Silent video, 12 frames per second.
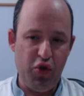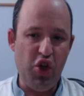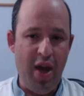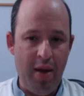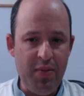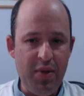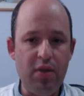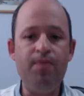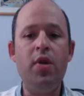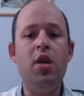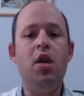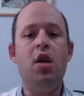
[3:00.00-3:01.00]
GMs.
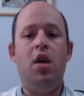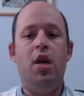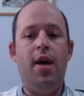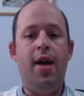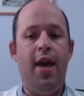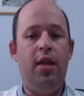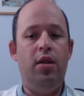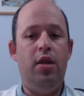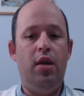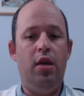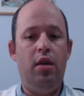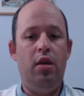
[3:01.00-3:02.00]
And
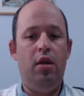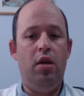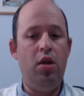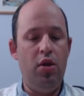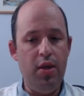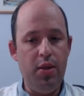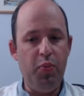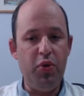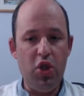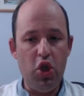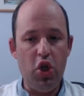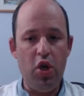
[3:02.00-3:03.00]
in this
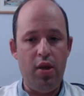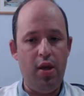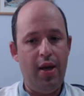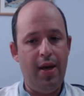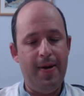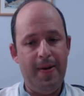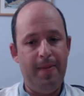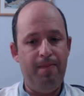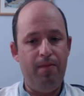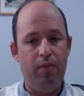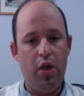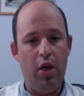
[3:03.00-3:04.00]
position,
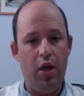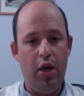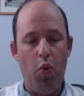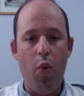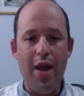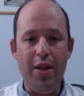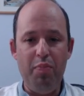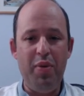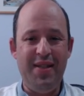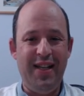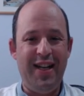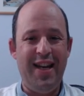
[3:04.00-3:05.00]
white
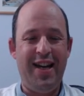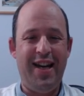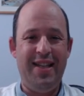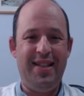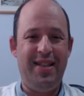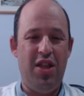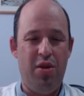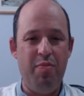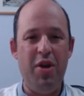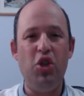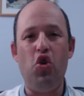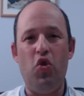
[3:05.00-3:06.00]
basically has the
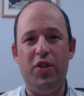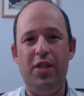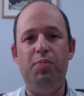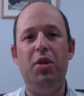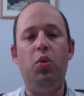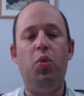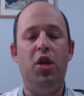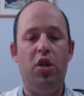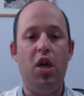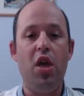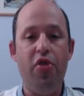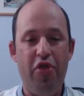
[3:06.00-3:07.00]
main choices between
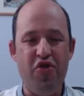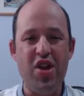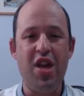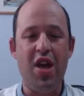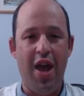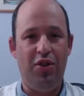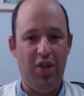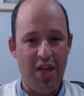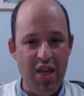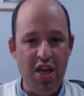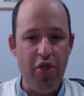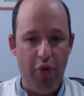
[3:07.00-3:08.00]
e3 and
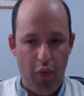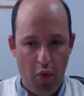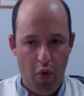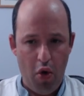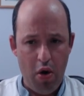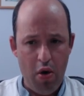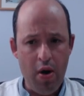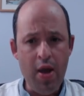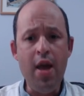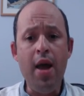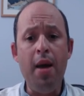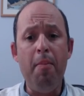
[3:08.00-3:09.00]
e4,
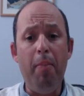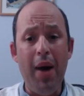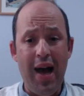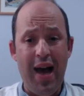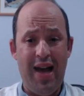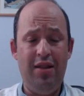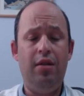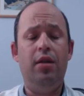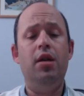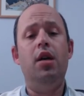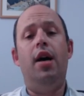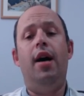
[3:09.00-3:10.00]
but
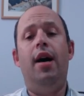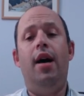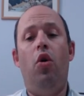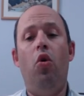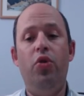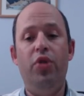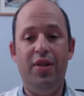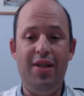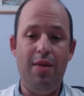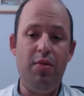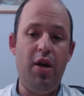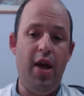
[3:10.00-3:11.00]
on the
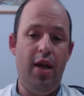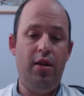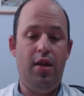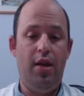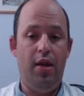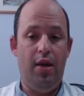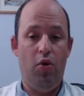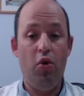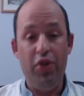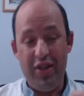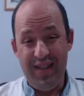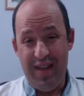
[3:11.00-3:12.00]
same hand,
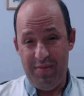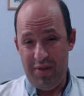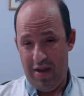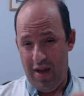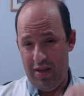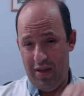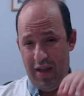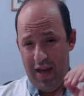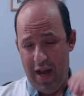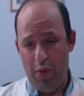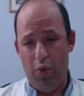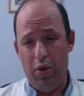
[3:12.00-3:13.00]
on the same side,
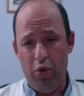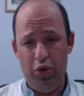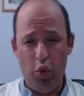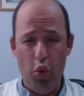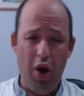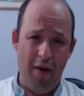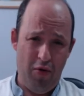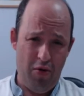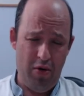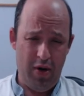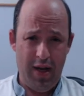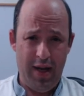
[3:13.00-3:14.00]
like I want to
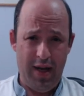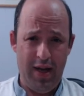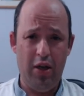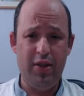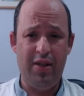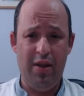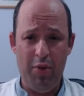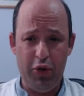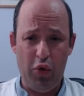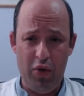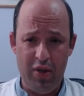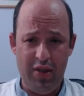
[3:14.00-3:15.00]
cover some
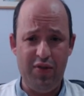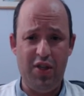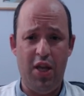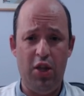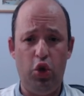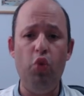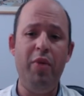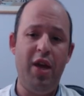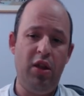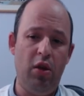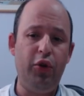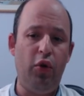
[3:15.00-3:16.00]
alternatives, and two
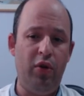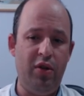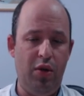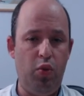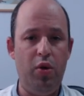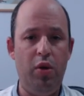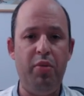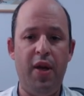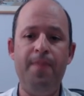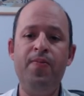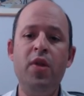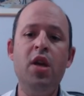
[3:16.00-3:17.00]
main alternatives will
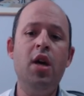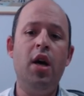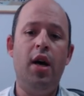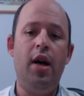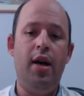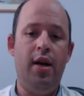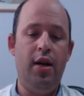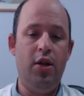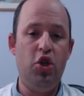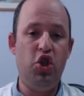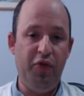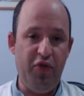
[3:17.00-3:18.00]
be
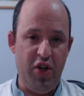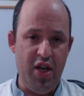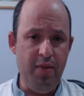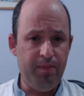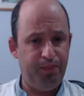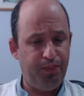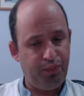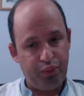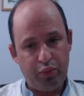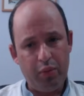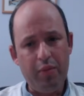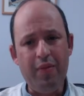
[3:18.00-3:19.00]
g3.
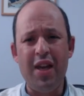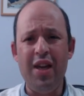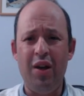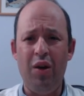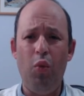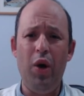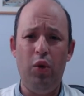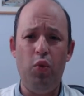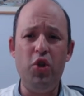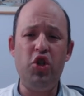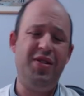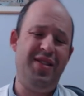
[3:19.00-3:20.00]
Well,
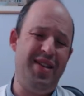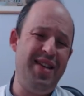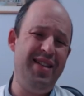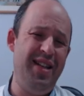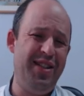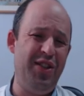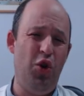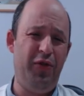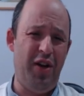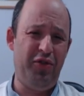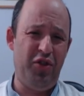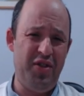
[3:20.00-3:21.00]
which is easily solved
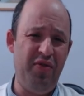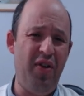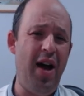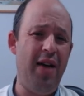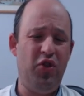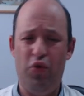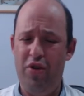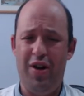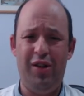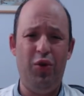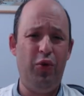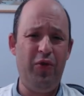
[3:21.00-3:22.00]
after c5, so there
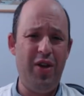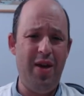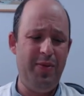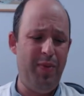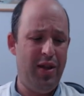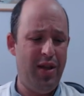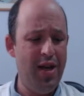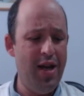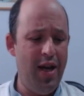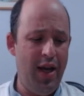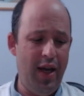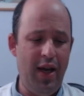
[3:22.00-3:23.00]
are a lot of games, but
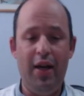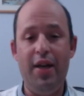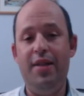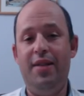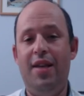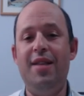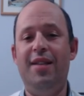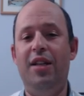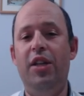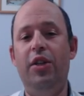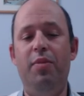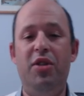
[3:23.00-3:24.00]
it's a
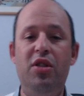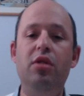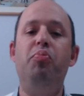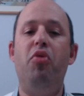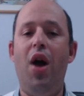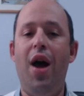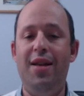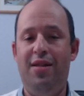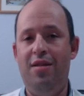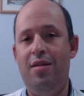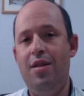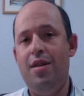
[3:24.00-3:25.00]
little bit
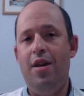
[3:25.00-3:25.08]
surprising